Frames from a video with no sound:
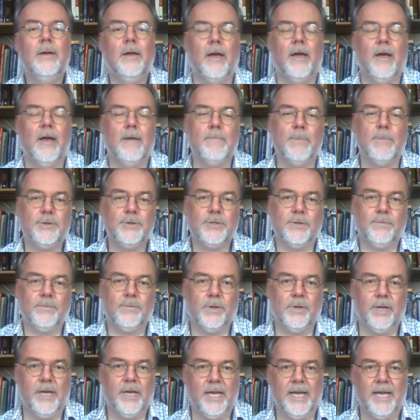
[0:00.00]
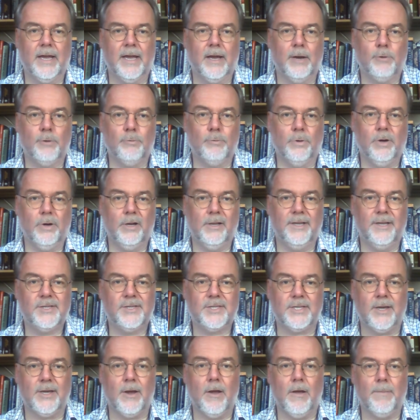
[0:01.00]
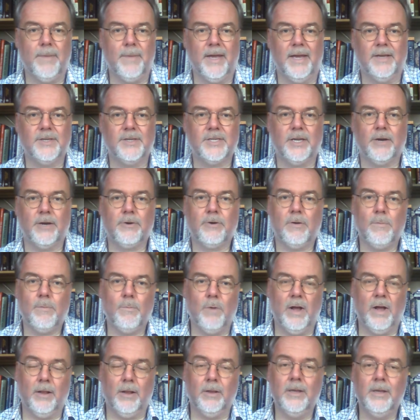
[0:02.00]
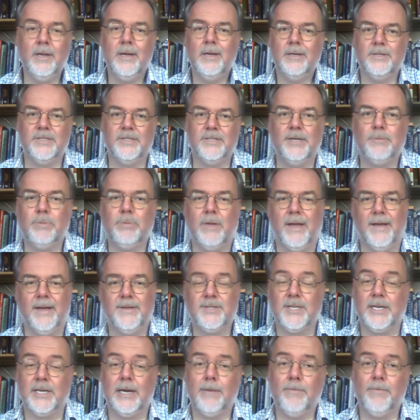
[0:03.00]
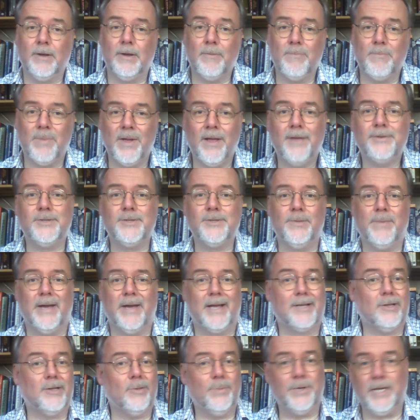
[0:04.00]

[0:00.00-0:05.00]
uh, much of the uh, Royalist army. So Cromwell did play a significant part of the battle,